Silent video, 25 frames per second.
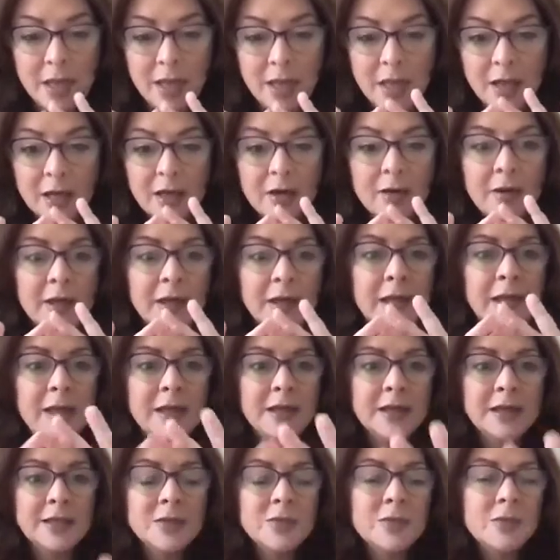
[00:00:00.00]
going, hey,
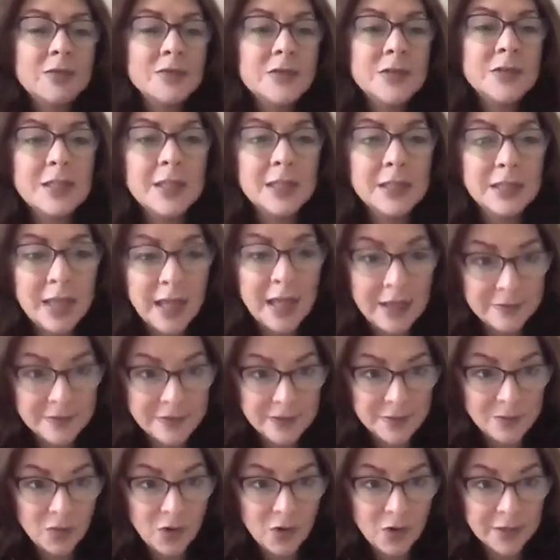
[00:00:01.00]
could you move to the left?
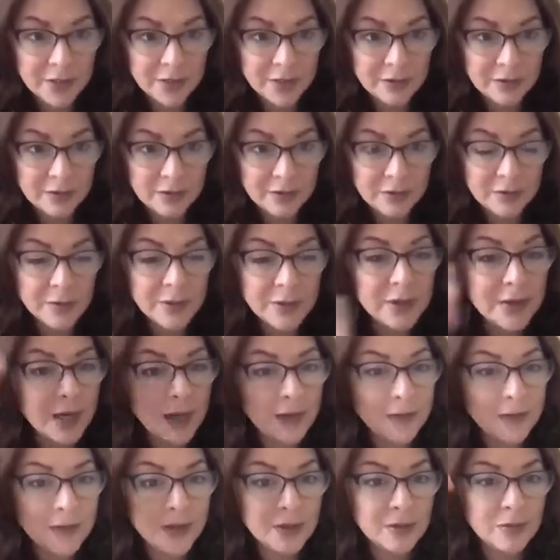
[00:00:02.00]
I'm walking through. But you got
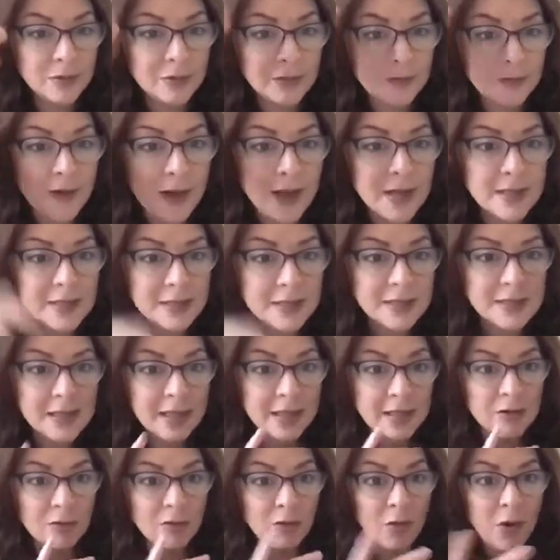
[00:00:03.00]
to think real fast, because
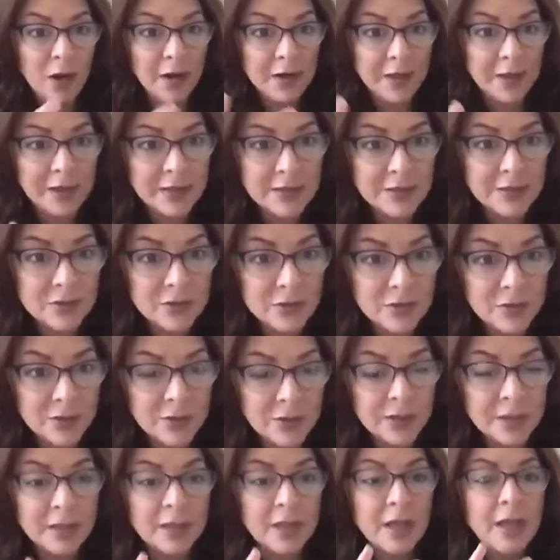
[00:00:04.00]
like you're walking as you're
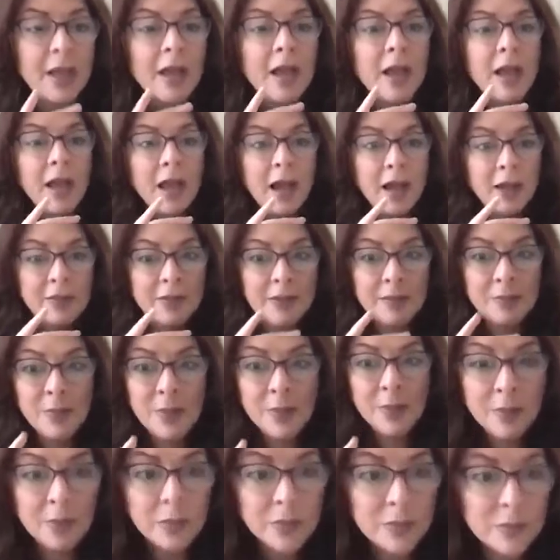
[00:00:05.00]
doing it. And then
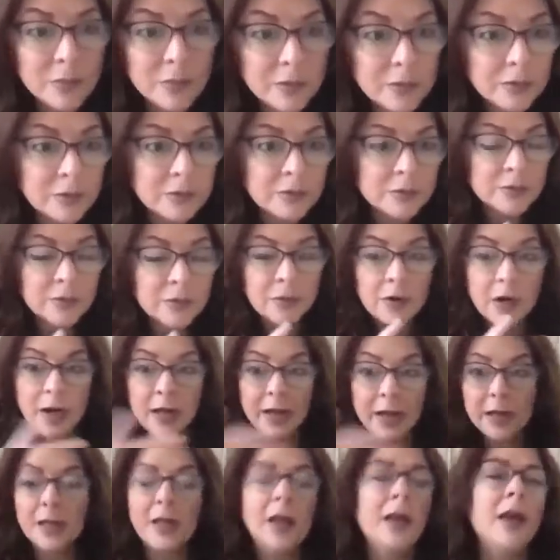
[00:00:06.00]
people would move,
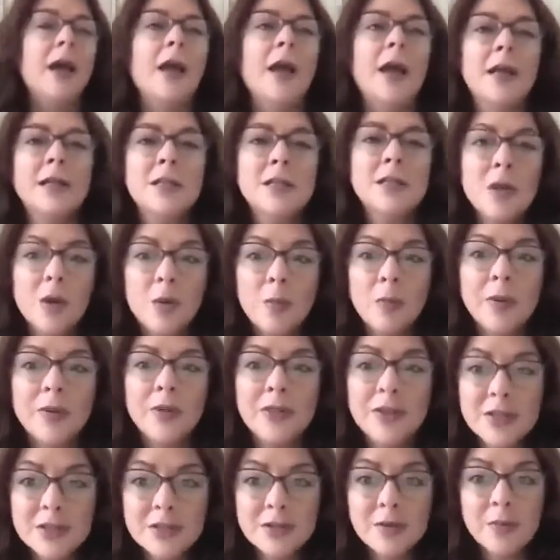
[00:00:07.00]
right? And so, but
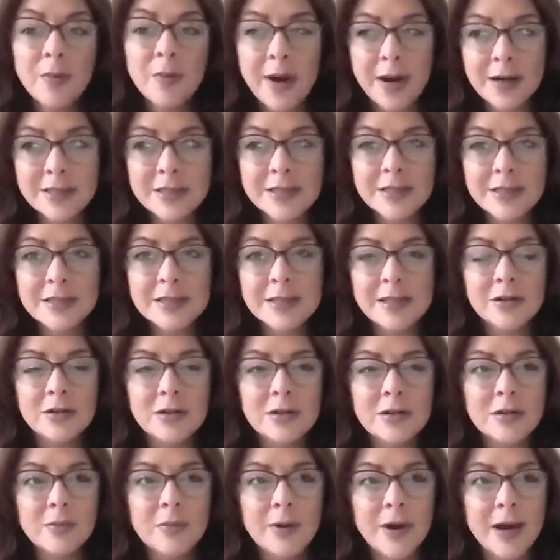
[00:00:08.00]
these are practices that you're
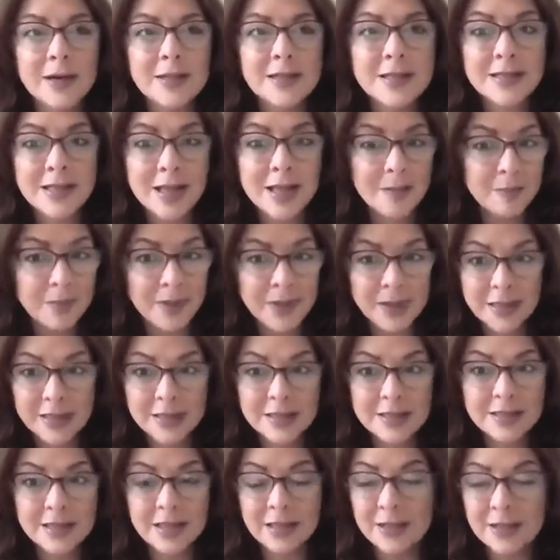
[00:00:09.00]
going to practice at
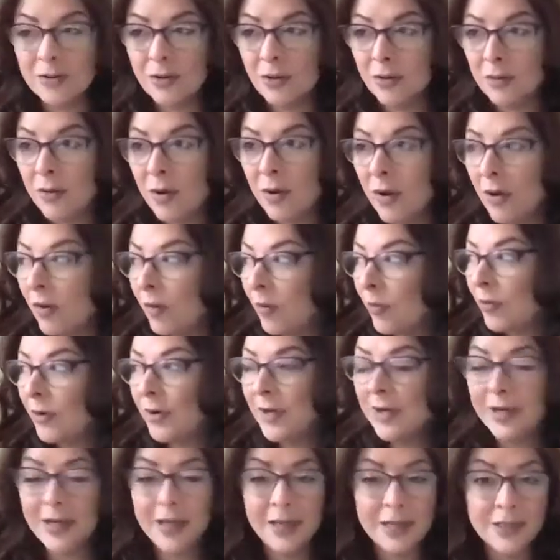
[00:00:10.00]
peace in your own home or
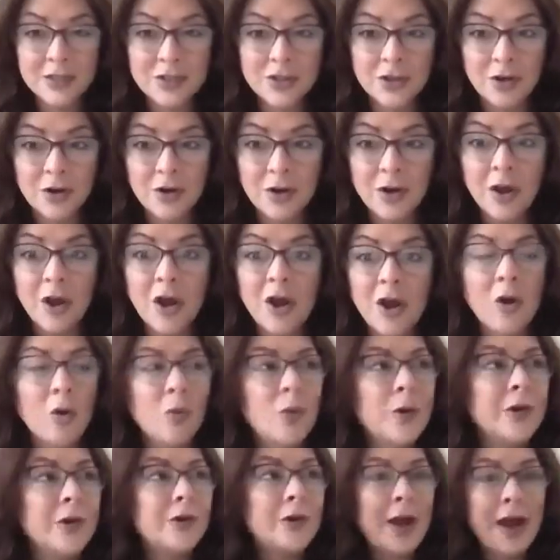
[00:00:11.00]
in nature,
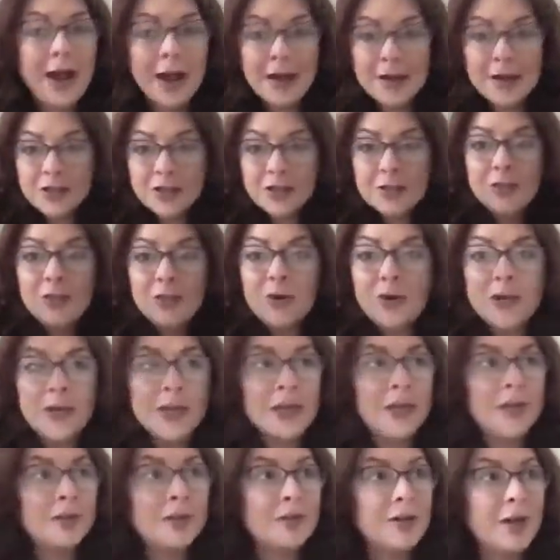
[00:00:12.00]
where you're actually
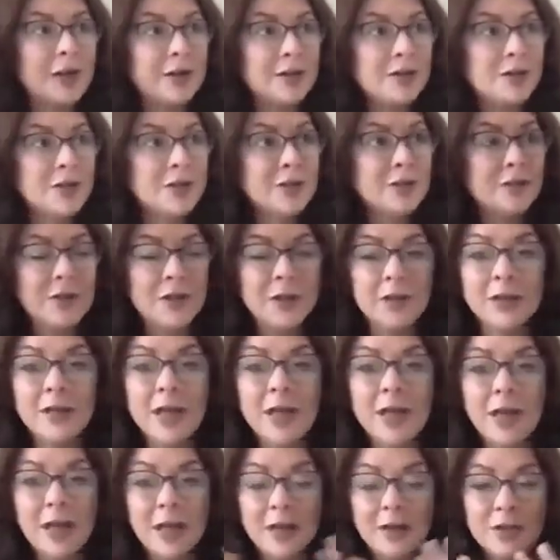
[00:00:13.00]
working on your energy field,
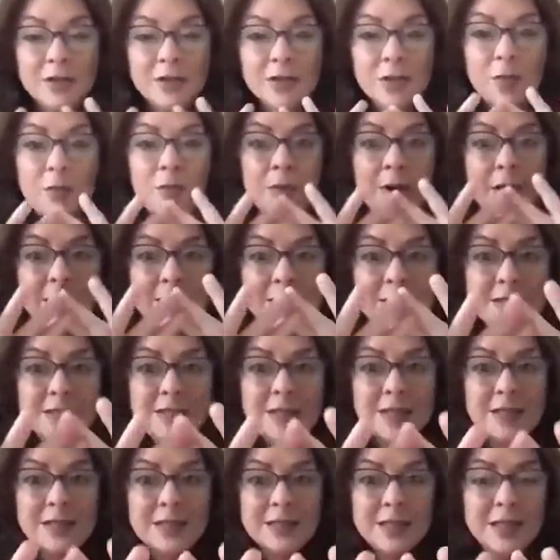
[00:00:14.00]
and also
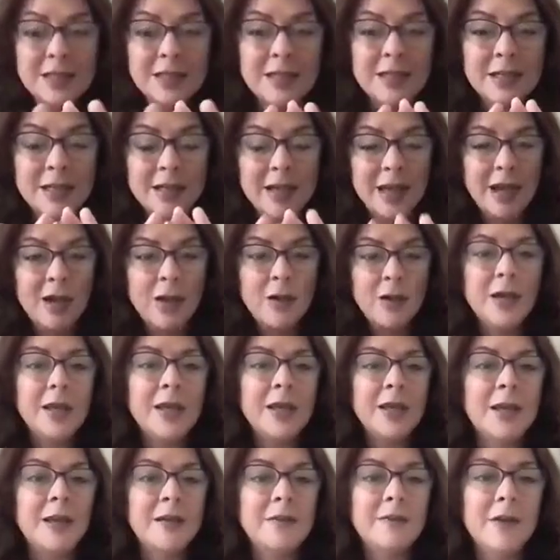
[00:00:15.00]
practicing sending it out
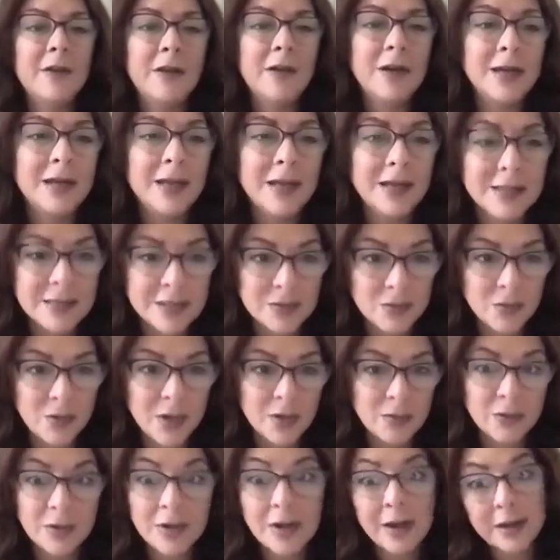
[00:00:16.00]
in a very nice
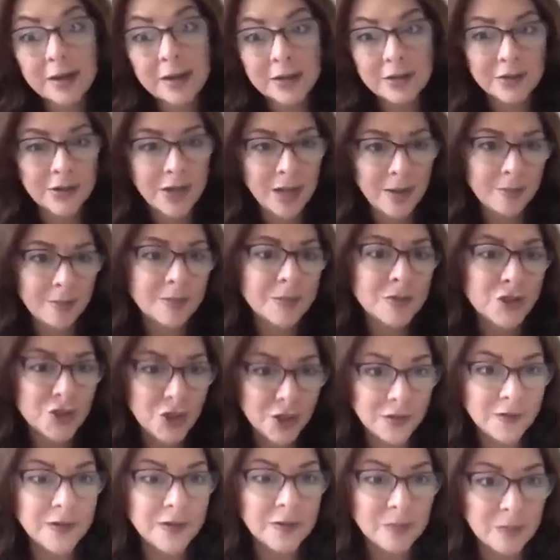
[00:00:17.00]
way. You're not
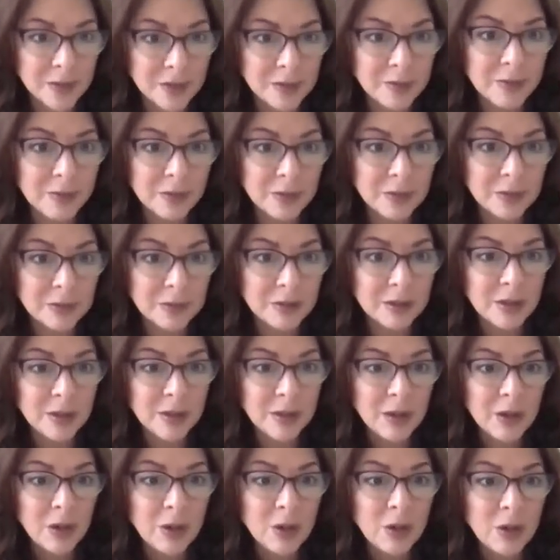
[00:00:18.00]
shoving people
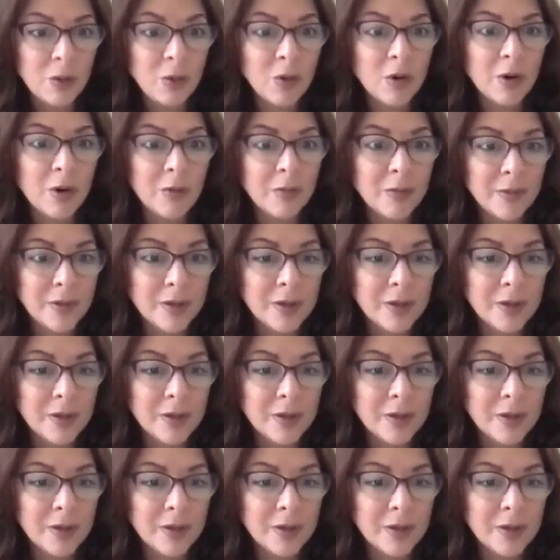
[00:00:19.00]
or